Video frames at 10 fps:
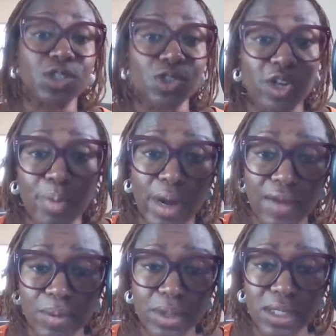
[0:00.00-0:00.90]
to start a
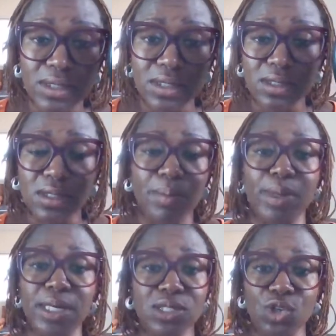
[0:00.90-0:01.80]
private business, some
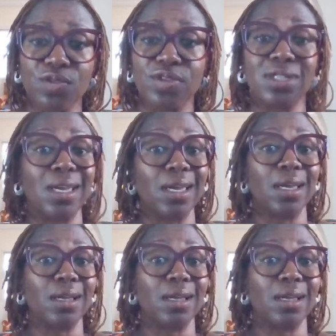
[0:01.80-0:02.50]
bus service,